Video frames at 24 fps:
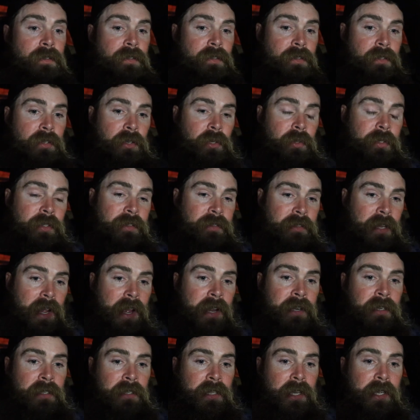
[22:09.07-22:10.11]
so it's
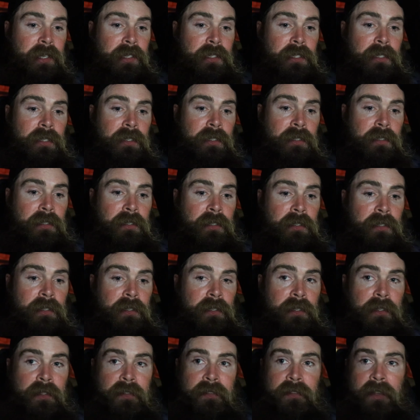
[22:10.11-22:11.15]
kind of like,
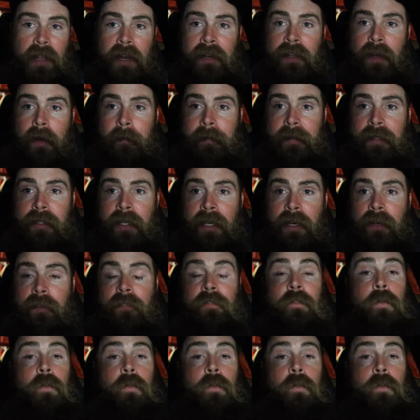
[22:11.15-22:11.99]
it's kind of up in the air.